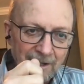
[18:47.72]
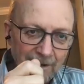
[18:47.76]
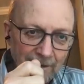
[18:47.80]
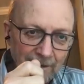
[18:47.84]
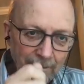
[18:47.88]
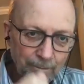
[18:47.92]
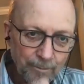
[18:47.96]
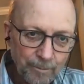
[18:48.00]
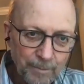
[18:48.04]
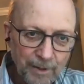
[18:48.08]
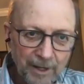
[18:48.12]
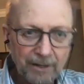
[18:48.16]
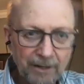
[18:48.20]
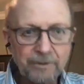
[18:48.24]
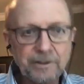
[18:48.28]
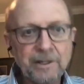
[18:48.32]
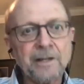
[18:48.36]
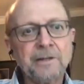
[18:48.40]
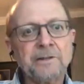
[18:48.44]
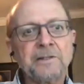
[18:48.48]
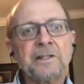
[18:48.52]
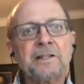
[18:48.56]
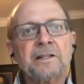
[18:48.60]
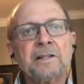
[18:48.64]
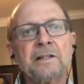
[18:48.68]

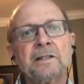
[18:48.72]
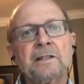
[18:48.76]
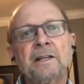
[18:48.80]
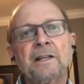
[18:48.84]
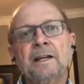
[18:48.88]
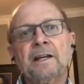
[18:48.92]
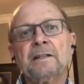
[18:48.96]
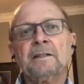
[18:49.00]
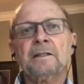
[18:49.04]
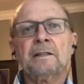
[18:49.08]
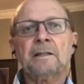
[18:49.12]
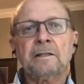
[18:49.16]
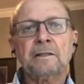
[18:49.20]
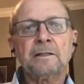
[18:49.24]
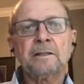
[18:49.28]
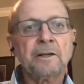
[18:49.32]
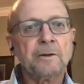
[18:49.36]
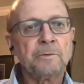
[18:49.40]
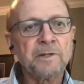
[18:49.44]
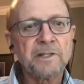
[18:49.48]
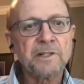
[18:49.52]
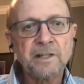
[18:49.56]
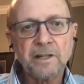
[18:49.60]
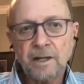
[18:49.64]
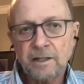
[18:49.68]
Berlioz did that. There
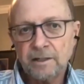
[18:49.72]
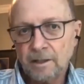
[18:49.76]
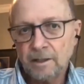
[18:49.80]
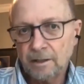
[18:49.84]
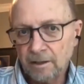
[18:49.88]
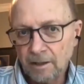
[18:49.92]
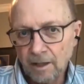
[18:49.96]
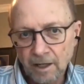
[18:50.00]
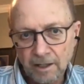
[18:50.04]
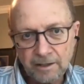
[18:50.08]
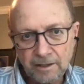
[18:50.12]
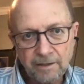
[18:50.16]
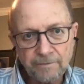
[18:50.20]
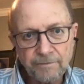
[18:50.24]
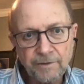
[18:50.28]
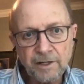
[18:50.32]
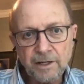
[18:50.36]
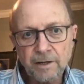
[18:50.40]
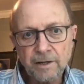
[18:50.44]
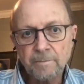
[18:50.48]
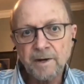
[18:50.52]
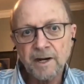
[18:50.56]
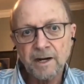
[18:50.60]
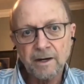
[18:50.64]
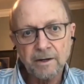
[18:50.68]
was not a lot of the
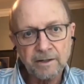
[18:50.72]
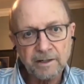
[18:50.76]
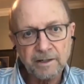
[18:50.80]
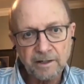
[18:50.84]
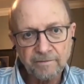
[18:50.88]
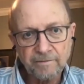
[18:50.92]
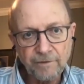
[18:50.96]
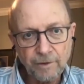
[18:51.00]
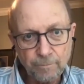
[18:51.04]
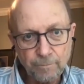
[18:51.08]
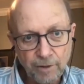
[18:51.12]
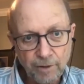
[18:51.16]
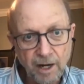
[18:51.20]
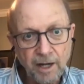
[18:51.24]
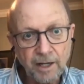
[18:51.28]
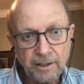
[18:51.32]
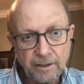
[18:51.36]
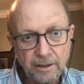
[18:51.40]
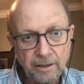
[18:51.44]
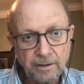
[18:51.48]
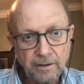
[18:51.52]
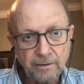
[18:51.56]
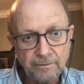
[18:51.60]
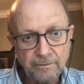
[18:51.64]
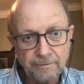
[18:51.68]
American
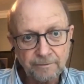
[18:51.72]
vibrato,